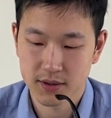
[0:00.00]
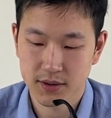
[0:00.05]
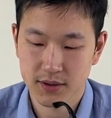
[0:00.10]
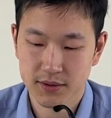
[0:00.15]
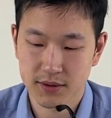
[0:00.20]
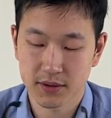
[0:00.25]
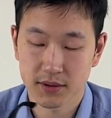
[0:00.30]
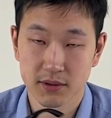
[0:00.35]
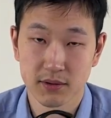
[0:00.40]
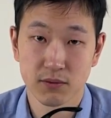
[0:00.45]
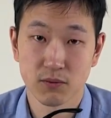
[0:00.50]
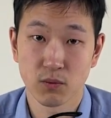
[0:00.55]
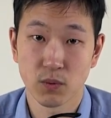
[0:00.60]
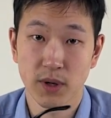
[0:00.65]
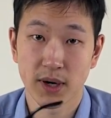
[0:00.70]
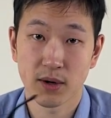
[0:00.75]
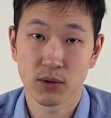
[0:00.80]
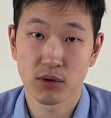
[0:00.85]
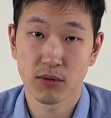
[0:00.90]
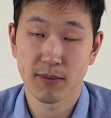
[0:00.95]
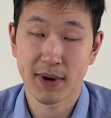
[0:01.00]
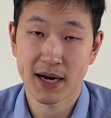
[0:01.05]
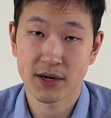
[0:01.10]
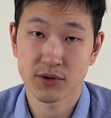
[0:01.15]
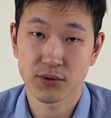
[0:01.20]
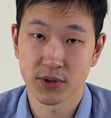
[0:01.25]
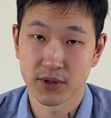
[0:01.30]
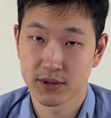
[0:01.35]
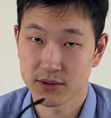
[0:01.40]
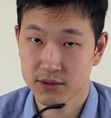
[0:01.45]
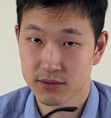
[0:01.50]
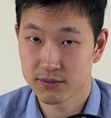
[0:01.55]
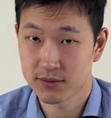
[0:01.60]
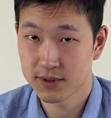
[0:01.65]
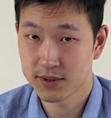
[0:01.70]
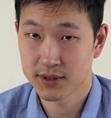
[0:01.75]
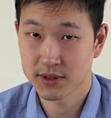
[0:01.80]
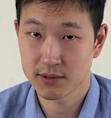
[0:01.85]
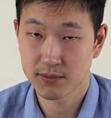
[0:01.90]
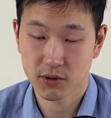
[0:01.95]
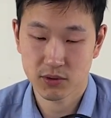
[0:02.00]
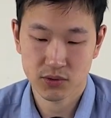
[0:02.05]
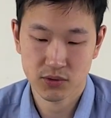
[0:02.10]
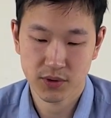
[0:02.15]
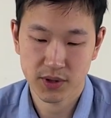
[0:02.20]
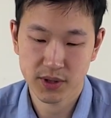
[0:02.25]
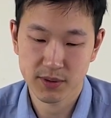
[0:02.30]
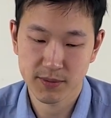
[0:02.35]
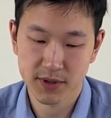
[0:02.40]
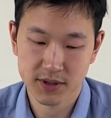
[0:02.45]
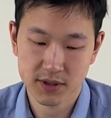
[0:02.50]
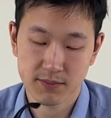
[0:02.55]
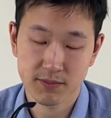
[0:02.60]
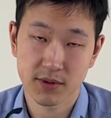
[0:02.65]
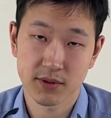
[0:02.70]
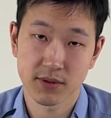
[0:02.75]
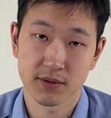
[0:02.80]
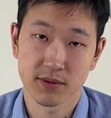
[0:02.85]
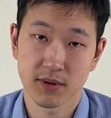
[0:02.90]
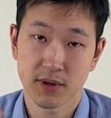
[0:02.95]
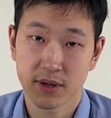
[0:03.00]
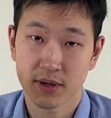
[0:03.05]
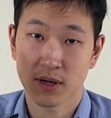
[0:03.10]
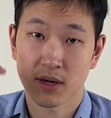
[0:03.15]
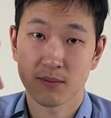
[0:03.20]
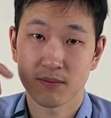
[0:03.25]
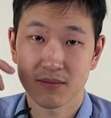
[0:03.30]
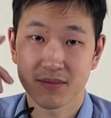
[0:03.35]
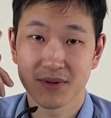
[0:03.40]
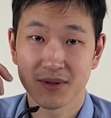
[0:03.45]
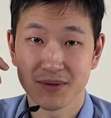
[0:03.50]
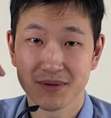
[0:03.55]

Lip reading: I think we're out of battery, so this is about 20 minutes, but then I kept